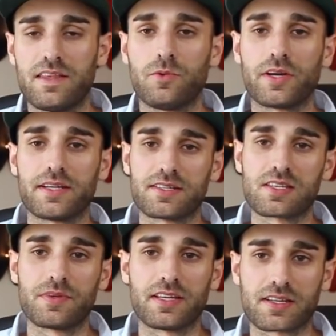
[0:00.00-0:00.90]
Then we'll get into
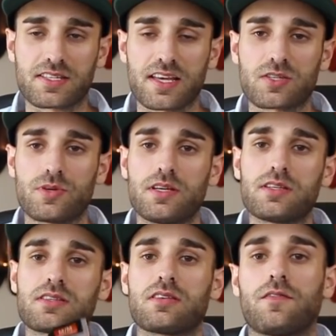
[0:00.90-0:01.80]
some of the
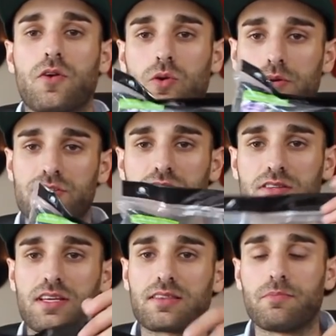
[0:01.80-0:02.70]
accessories. Of
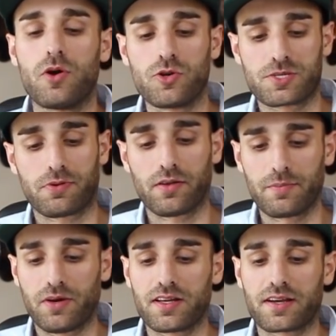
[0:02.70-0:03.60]
course, like the most probably
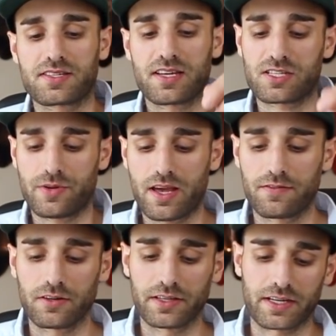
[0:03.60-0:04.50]
bought accessory
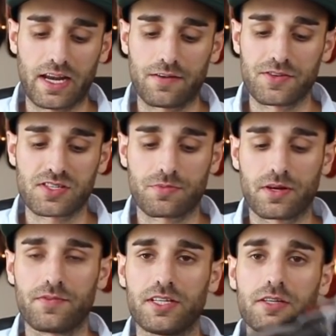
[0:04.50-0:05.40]
ever, like in every
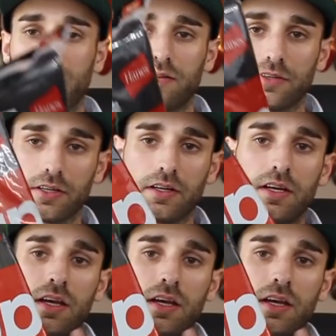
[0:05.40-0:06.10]
Supreme video ever.